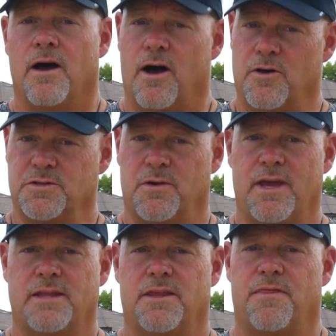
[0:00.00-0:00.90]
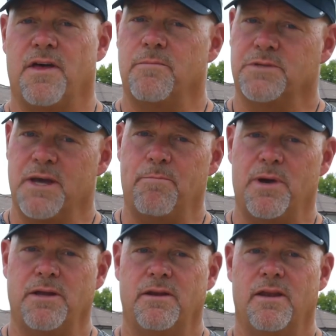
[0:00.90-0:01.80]
Also hit the thumbs up
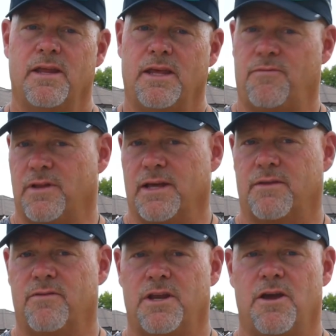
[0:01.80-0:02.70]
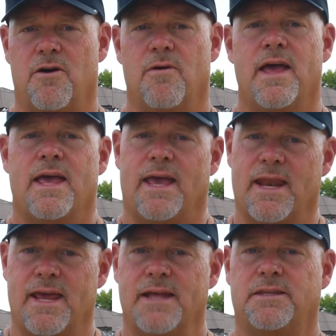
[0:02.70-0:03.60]
button if you like the video,
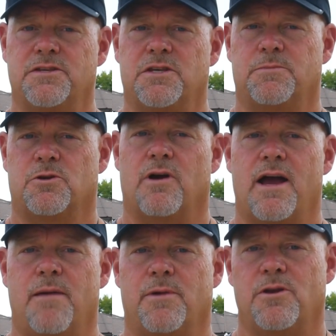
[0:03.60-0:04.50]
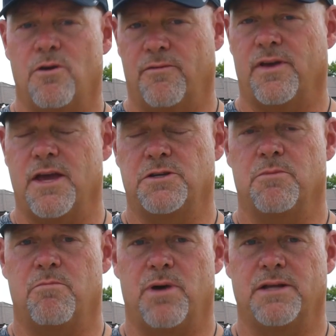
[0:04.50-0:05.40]
and hit the subscribe and
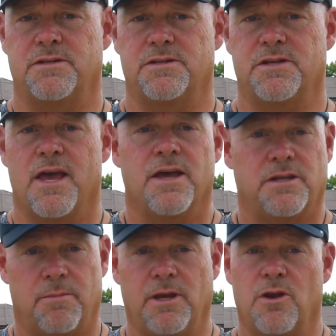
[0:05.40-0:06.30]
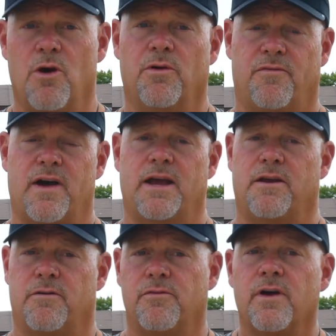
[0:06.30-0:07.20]
notification buttons to be notified
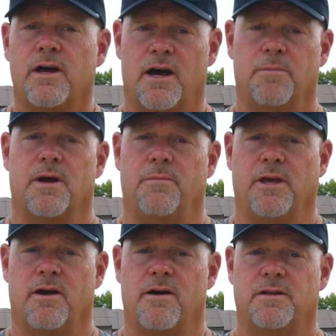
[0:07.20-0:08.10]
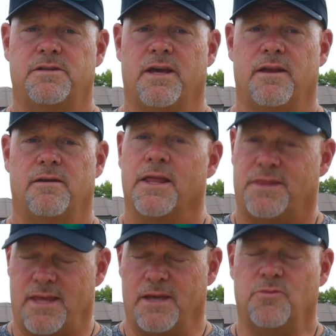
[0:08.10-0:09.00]
of upcoming content.
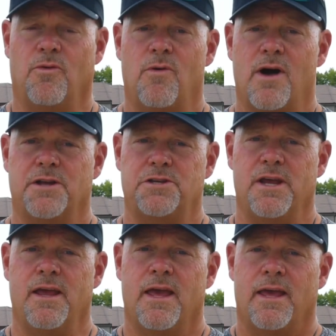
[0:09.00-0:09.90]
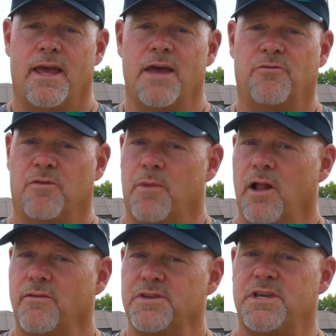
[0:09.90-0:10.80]
Thanks for watching, and from
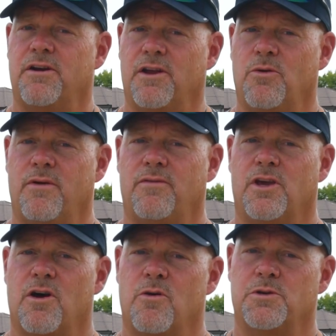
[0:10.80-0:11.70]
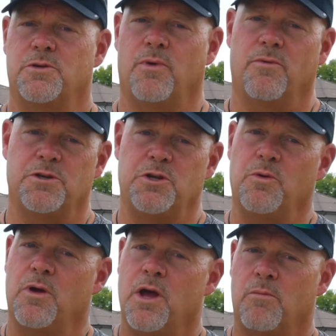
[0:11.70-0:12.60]
all of us here at U A V Coach, we wish
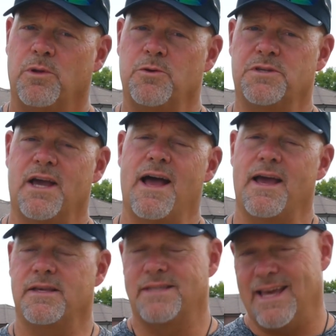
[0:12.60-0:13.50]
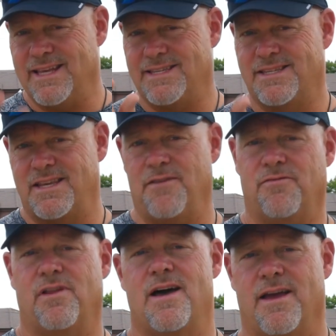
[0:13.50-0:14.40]
you blue skies and safe
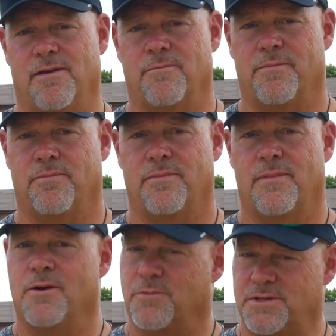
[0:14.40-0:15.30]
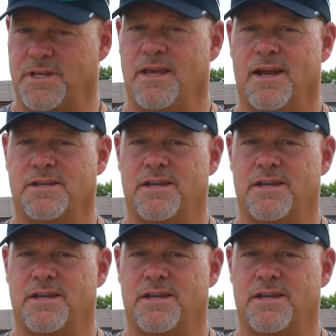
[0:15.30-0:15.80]
flying. We'll see you next